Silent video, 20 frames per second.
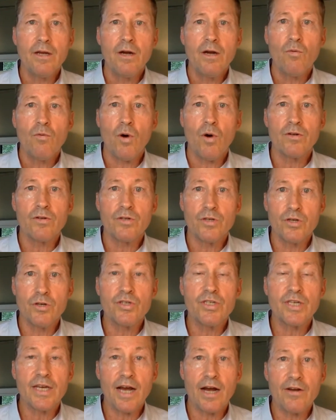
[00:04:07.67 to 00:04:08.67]
Well, do you
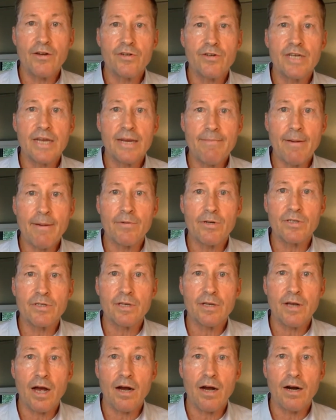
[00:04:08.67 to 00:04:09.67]
see how your team members
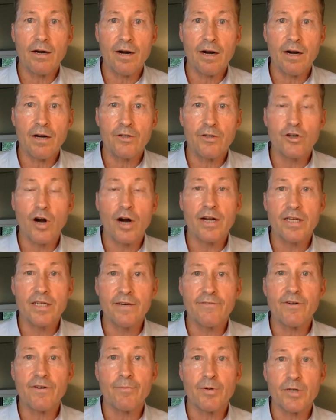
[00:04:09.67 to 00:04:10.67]
are drawing a
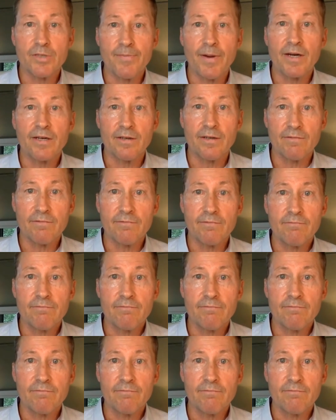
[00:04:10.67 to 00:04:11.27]
different perspective?